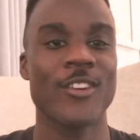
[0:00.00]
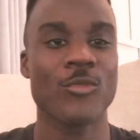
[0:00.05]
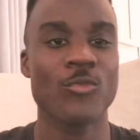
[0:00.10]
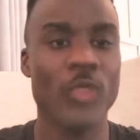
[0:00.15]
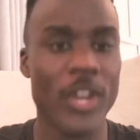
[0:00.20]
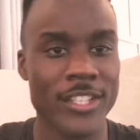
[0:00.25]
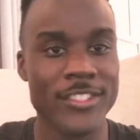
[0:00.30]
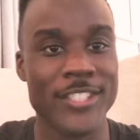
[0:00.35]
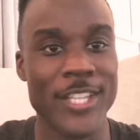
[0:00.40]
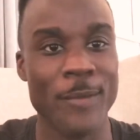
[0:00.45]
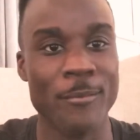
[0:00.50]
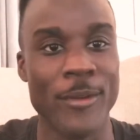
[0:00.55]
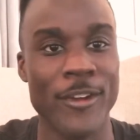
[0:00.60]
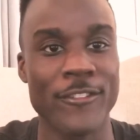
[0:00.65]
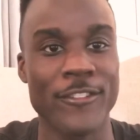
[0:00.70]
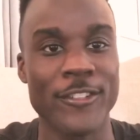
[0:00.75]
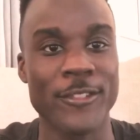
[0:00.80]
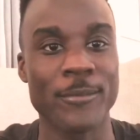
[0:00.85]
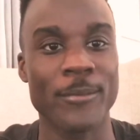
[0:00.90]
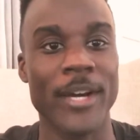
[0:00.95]
What's up,
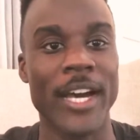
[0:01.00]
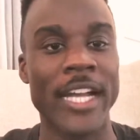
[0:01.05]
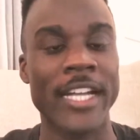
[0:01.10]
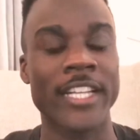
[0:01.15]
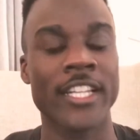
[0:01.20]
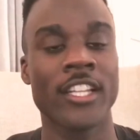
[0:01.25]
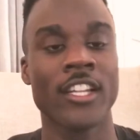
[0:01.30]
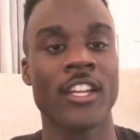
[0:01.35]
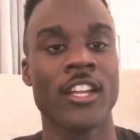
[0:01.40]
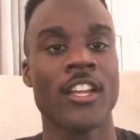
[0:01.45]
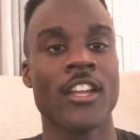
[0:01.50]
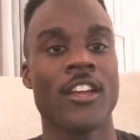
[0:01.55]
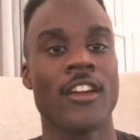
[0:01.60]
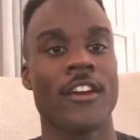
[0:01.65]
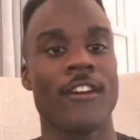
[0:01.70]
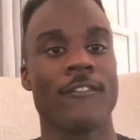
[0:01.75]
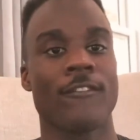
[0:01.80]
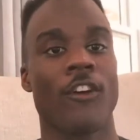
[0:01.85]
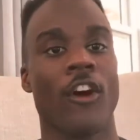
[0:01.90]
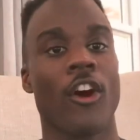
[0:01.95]
everybody?
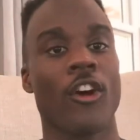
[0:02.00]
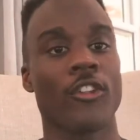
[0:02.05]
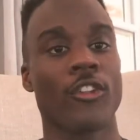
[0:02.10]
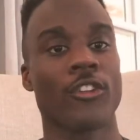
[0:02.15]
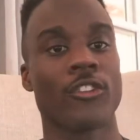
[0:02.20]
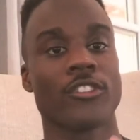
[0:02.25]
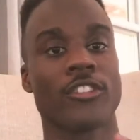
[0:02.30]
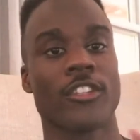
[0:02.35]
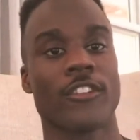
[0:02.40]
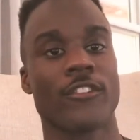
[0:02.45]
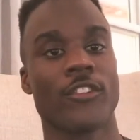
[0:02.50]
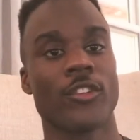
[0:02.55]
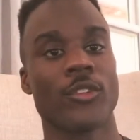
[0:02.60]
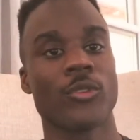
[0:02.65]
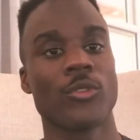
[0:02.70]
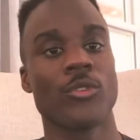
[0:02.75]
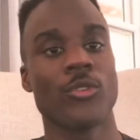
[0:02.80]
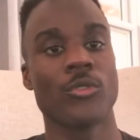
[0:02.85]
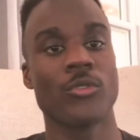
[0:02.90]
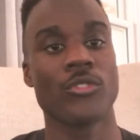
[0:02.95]
For all those of
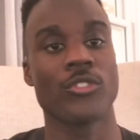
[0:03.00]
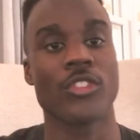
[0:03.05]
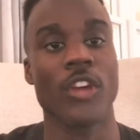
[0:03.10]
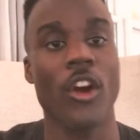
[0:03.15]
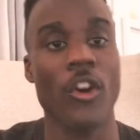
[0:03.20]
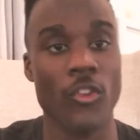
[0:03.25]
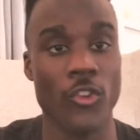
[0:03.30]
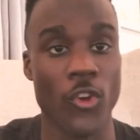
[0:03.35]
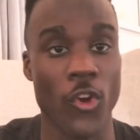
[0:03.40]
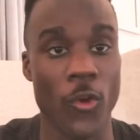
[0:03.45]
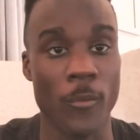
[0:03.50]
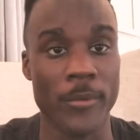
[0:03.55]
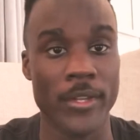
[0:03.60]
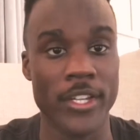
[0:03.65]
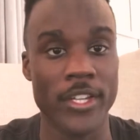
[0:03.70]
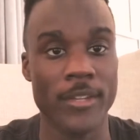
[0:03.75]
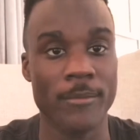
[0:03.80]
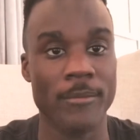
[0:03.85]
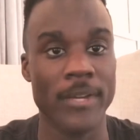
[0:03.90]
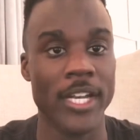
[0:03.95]
you who don't know
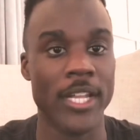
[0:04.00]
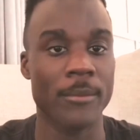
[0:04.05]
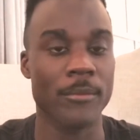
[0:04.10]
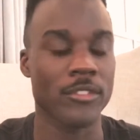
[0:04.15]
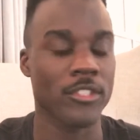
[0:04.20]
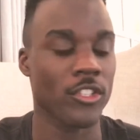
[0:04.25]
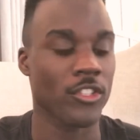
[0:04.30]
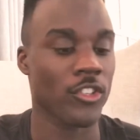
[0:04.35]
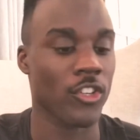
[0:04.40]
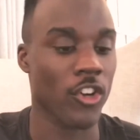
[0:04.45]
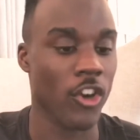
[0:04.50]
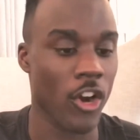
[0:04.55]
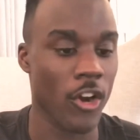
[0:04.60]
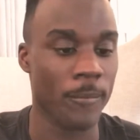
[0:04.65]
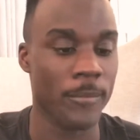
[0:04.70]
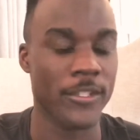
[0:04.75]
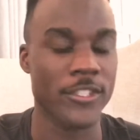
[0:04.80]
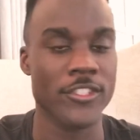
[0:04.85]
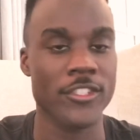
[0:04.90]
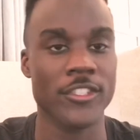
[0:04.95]
me, my name is Logan
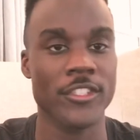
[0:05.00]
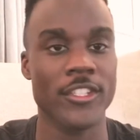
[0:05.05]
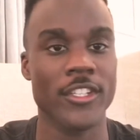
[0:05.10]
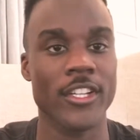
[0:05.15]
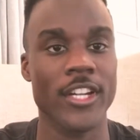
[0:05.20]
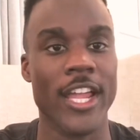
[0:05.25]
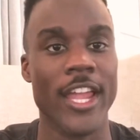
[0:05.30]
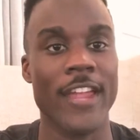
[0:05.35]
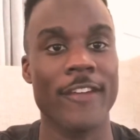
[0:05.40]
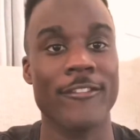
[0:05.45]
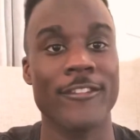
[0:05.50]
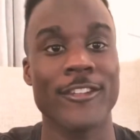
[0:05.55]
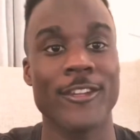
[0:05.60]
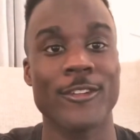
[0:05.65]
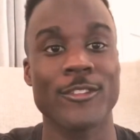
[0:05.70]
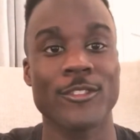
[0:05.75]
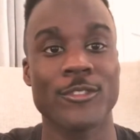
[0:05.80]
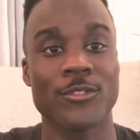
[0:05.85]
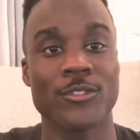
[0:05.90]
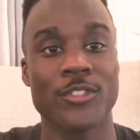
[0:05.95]
Carpenter, and for
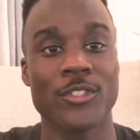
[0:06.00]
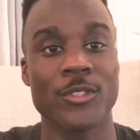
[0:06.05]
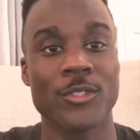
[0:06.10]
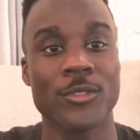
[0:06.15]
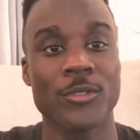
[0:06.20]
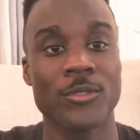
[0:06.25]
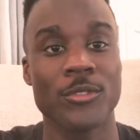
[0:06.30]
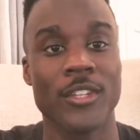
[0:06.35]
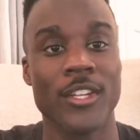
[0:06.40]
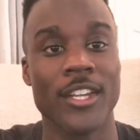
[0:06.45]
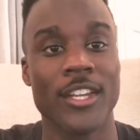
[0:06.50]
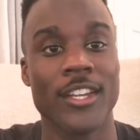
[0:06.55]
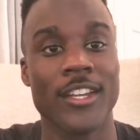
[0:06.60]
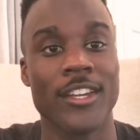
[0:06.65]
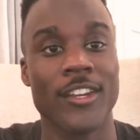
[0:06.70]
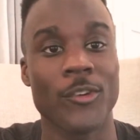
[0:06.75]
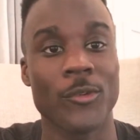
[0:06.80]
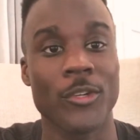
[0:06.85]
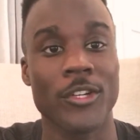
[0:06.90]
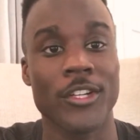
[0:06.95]
those who do,
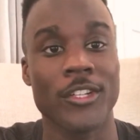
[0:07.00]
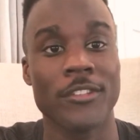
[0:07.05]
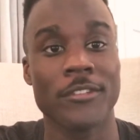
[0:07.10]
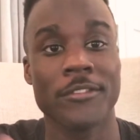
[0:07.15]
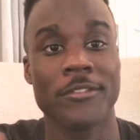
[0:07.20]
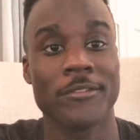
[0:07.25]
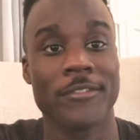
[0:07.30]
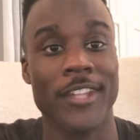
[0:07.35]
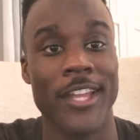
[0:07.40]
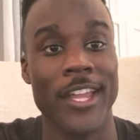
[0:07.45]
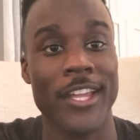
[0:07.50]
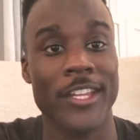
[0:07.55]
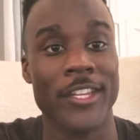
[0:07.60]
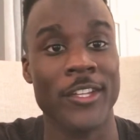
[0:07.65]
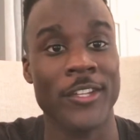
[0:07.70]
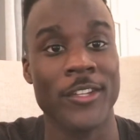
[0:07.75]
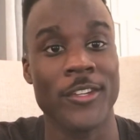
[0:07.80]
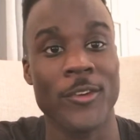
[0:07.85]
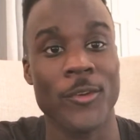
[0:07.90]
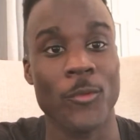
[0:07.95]
well,
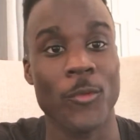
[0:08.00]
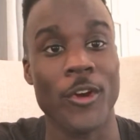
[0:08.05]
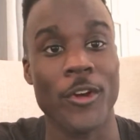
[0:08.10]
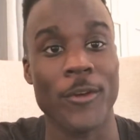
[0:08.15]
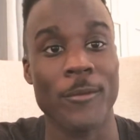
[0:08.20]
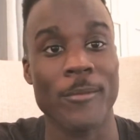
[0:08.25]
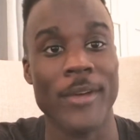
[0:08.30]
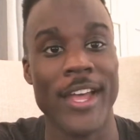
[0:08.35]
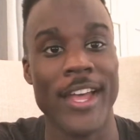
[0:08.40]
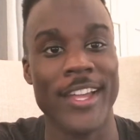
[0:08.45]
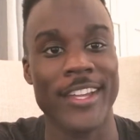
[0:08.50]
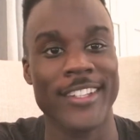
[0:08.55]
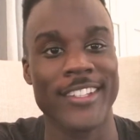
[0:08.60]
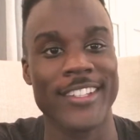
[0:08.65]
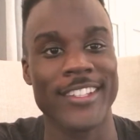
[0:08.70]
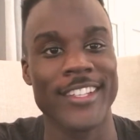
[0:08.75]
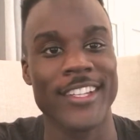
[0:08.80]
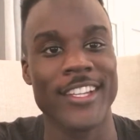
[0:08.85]
hey, welcome back.